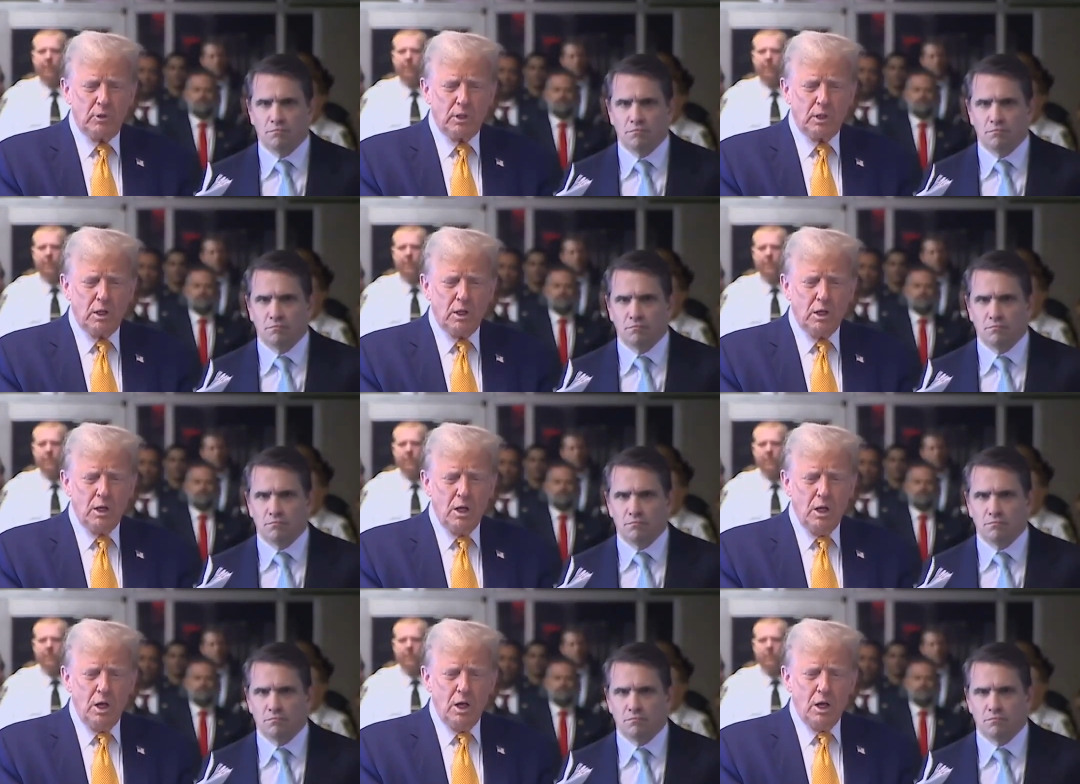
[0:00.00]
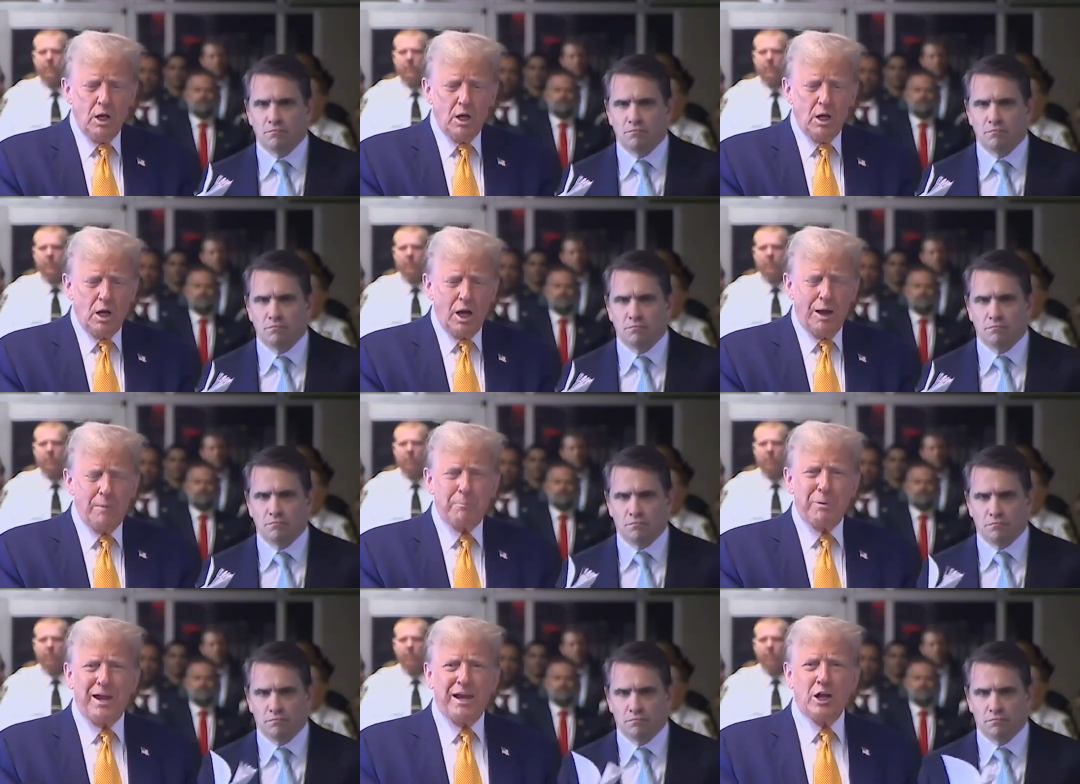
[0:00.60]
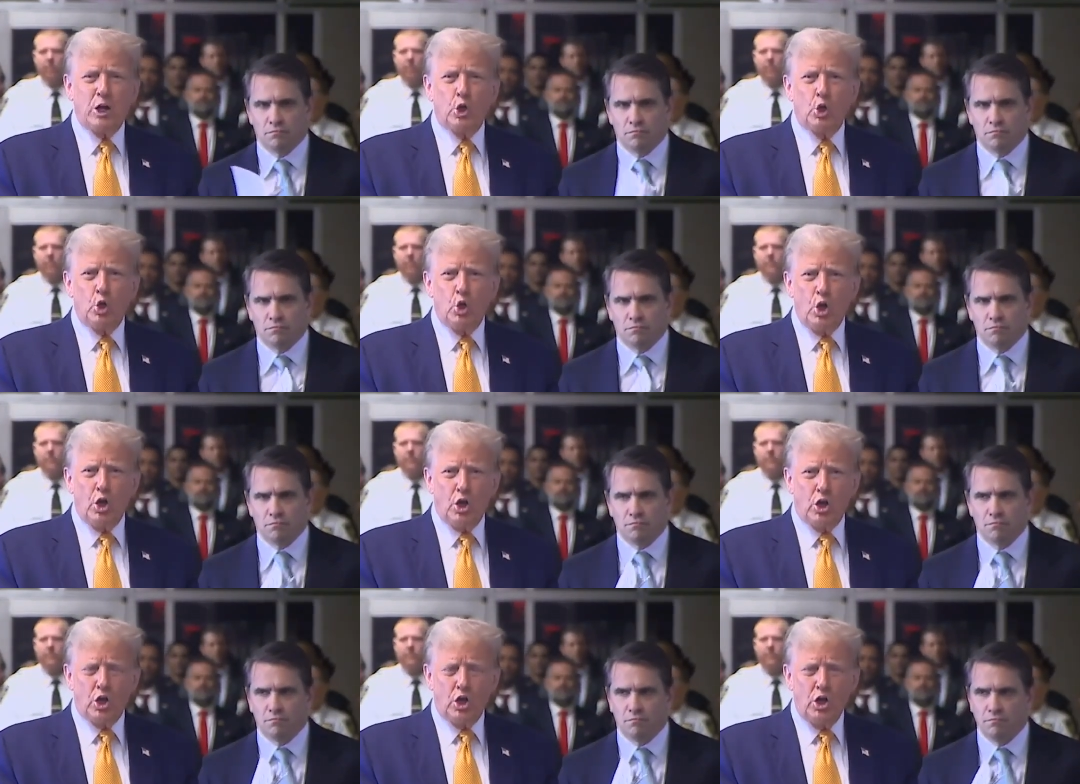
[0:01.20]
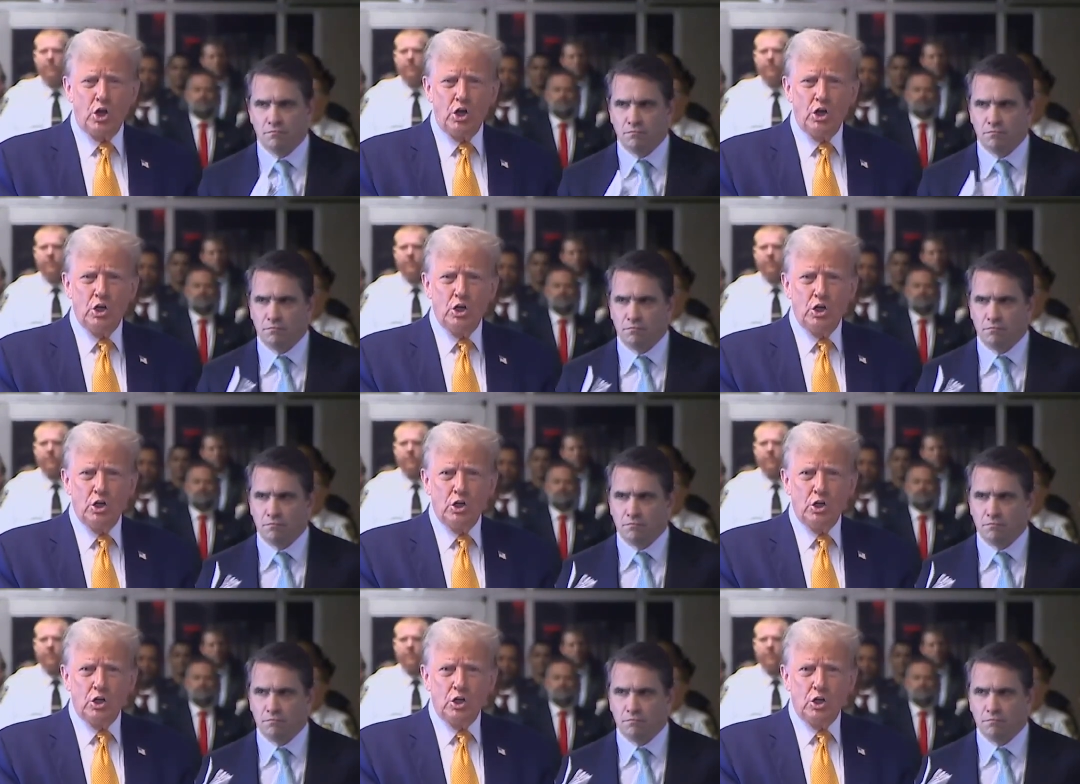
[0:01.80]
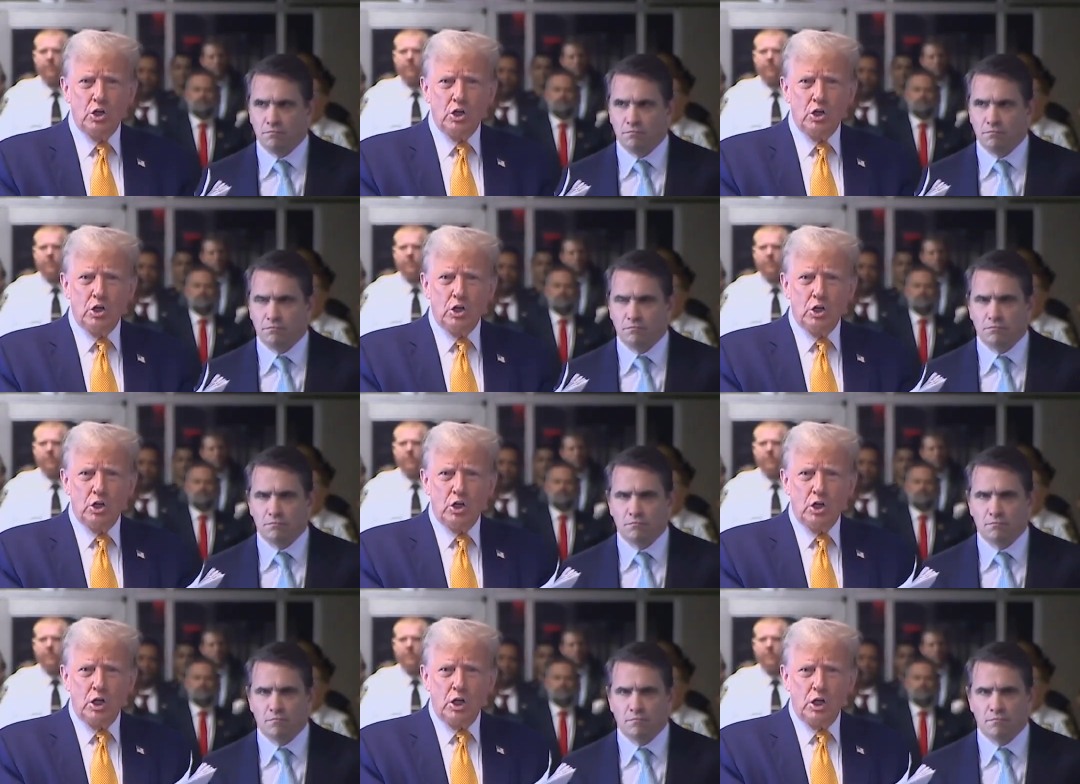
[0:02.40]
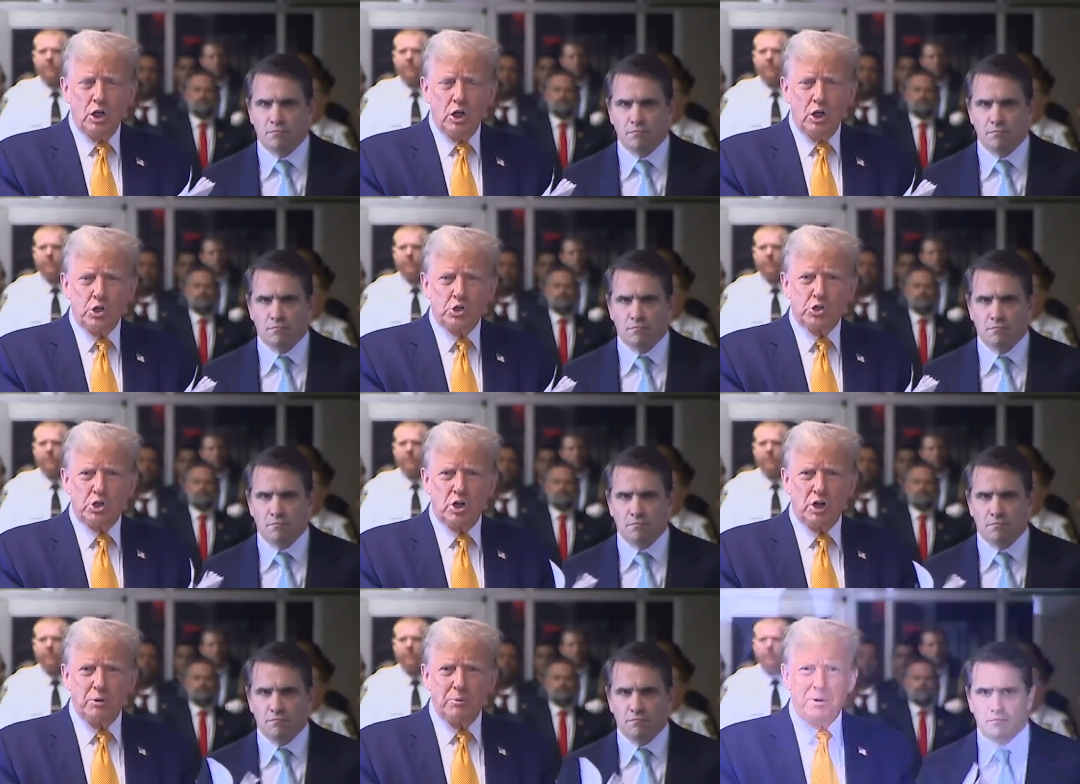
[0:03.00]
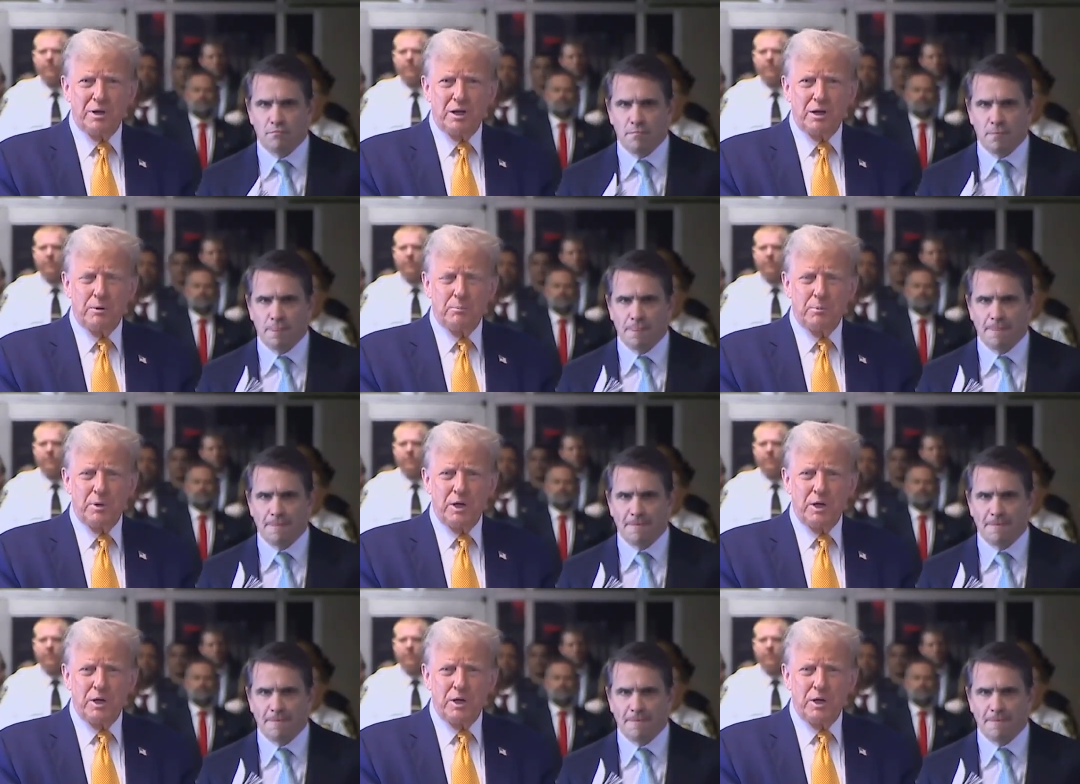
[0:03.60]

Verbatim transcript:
Speaker 1: campaign. I paid a lawyer a certain amount